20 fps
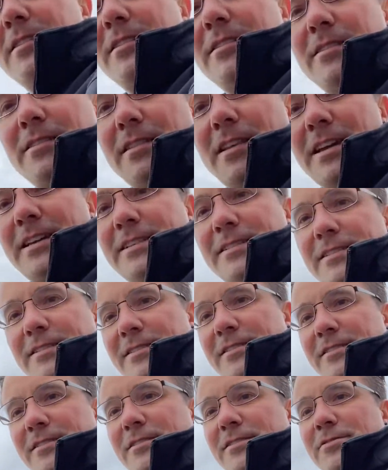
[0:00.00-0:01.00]
lights
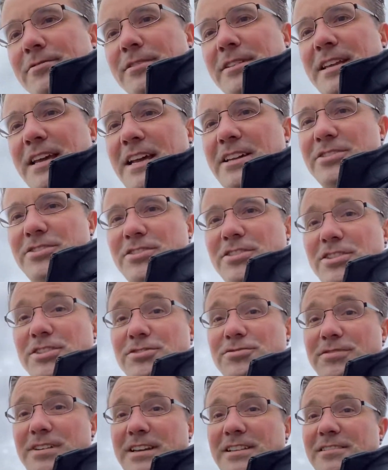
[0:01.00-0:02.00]
to attach to the
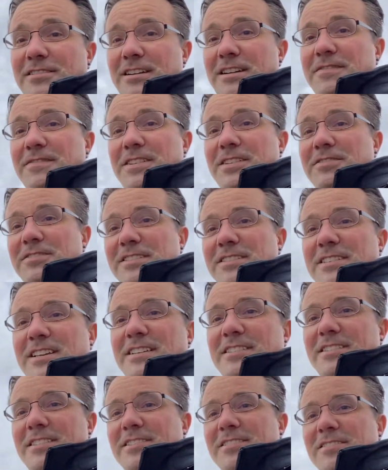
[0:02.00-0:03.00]
trailer, I found these
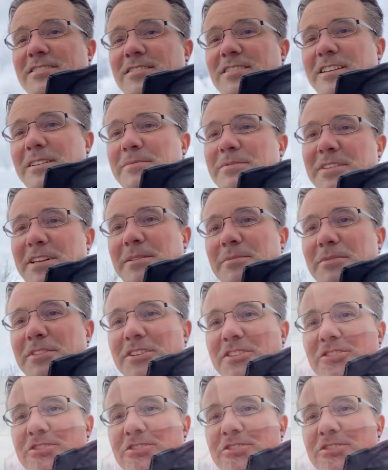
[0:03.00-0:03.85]
nice little clips, and I'm gonna show